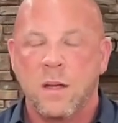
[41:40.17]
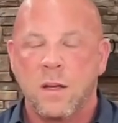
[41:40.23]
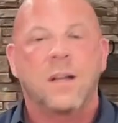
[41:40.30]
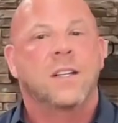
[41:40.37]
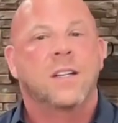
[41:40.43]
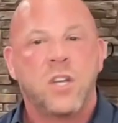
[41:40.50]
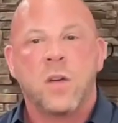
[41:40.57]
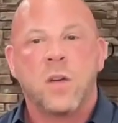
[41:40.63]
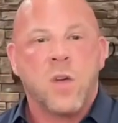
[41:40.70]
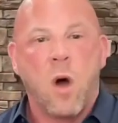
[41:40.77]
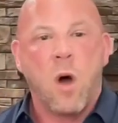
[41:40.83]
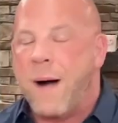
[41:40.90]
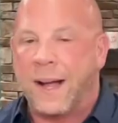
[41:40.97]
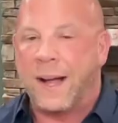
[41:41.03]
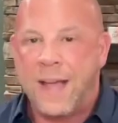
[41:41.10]
She goes, oh
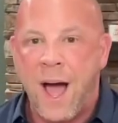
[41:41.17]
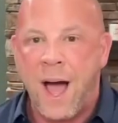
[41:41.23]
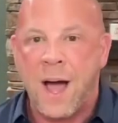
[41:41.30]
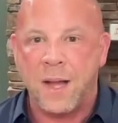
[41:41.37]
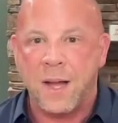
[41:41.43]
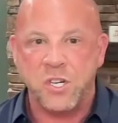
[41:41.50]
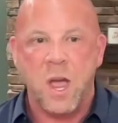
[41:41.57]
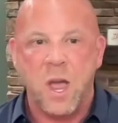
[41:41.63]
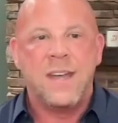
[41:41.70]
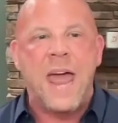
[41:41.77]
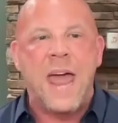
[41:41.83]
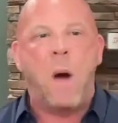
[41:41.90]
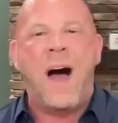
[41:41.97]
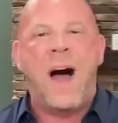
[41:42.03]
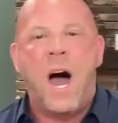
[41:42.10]
my gosh,
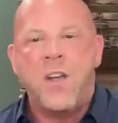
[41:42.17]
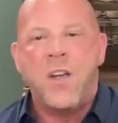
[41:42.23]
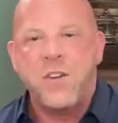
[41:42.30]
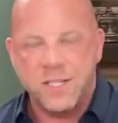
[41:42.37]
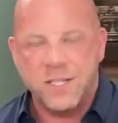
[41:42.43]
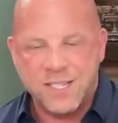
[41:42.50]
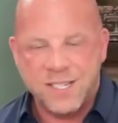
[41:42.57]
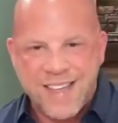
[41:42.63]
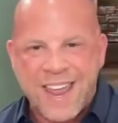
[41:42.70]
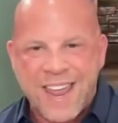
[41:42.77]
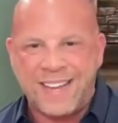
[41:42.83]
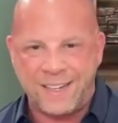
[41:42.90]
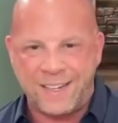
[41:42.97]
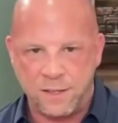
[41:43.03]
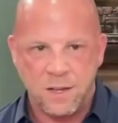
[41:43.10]
now I
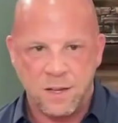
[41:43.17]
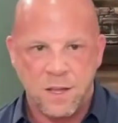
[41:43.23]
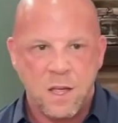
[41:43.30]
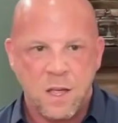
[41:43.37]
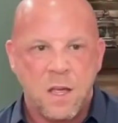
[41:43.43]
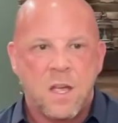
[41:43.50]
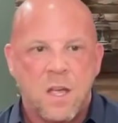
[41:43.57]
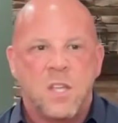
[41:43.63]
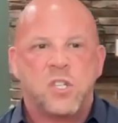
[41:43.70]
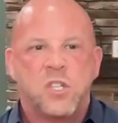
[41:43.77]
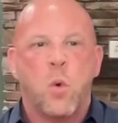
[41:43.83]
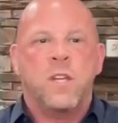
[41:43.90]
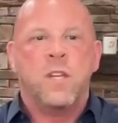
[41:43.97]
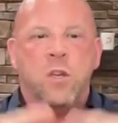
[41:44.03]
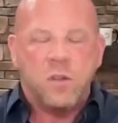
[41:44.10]
understand. So
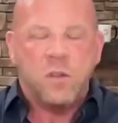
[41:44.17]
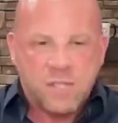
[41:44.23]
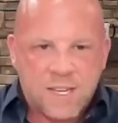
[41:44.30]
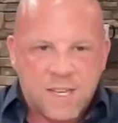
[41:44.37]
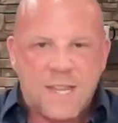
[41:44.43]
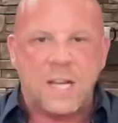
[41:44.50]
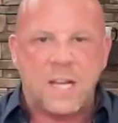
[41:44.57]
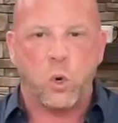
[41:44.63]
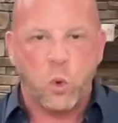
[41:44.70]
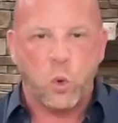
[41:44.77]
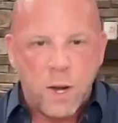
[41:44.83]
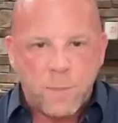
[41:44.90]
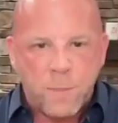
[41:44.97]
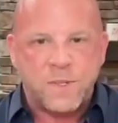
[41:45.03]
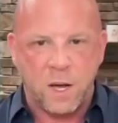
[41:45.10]
when you see
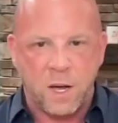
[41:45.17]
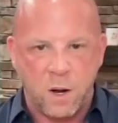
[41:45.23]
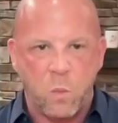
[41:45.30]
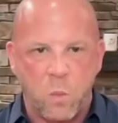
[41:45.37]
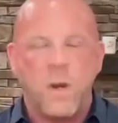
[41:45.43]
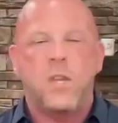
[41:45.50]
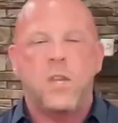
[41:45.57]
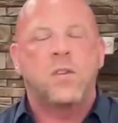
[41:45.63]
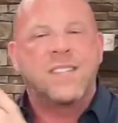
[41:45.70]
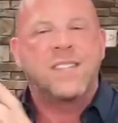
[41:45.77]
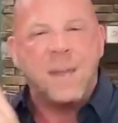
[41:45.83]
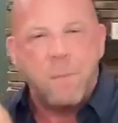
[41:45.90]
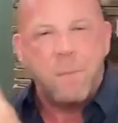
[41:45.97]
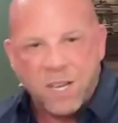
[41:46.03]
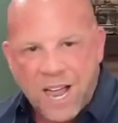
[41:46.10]
crypto, when you
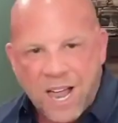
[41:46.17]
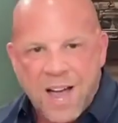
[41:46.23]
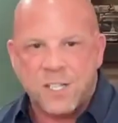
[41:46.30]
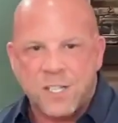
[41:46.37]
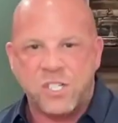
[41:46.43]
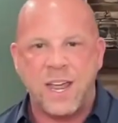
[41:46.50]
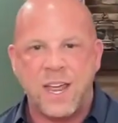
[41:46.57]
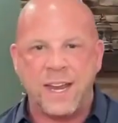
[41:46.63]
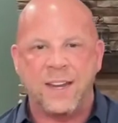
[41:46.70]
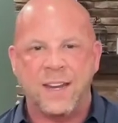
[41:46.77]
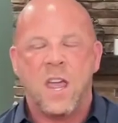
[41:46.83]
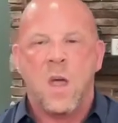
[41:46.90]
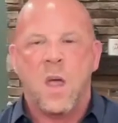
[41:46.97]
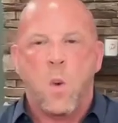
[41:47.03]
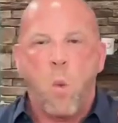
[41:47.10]
see blockchain,
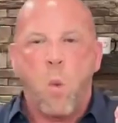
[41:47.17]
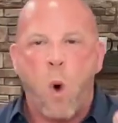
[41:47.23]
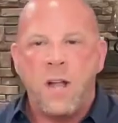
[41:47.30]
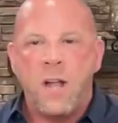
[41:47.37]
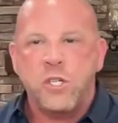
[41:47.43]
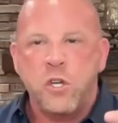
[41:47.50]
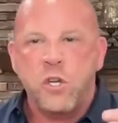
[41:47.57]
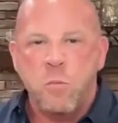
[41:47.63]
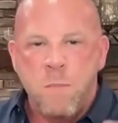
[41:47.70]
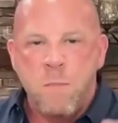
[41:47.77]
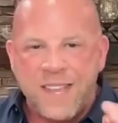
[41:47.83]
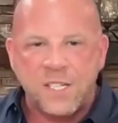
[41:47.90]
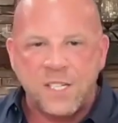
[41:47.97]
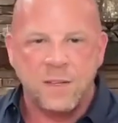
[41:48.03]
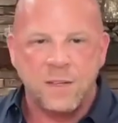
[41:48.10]
once you
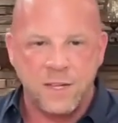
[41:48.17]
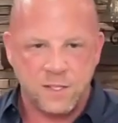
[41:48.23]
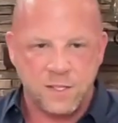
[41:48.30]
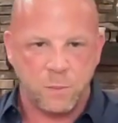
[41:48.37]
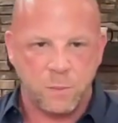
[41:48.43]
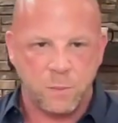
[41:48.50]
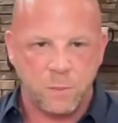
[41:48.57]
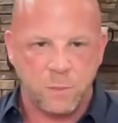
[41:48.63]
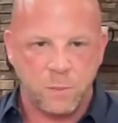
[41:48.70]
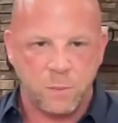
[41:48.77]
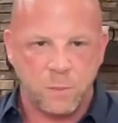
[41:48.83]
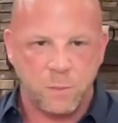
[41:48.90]
mention this to people,